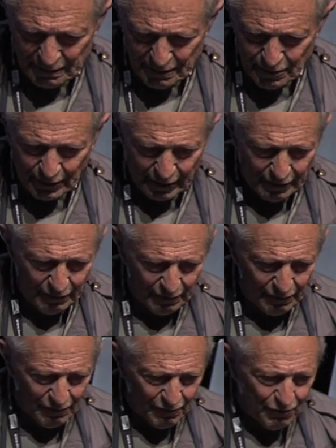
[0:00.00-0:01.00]
looking
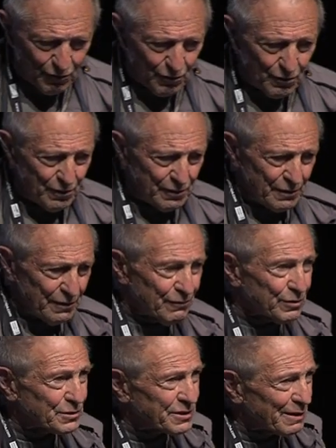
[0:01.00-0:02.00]
for
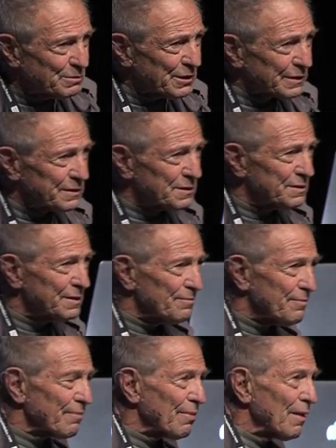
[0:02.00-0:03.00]
subjects,
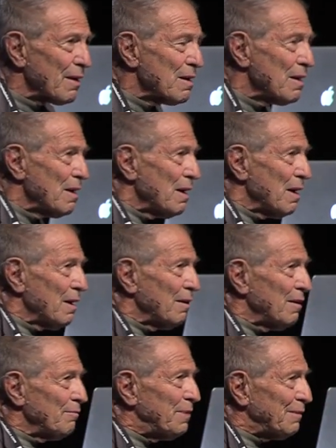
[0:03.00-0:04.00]

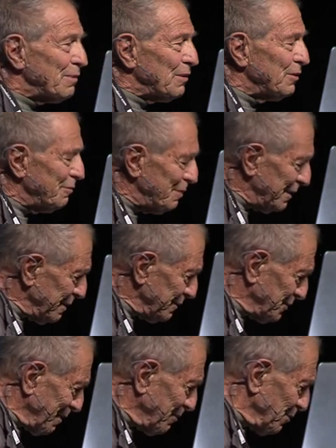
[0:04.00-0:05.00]
people who had been in
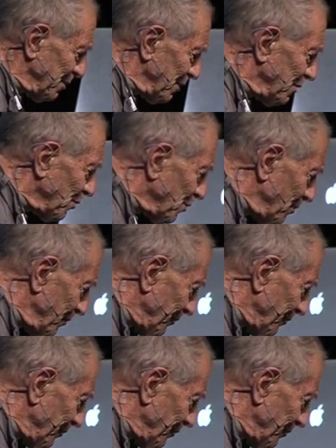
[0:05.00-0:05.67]
trouble with the law.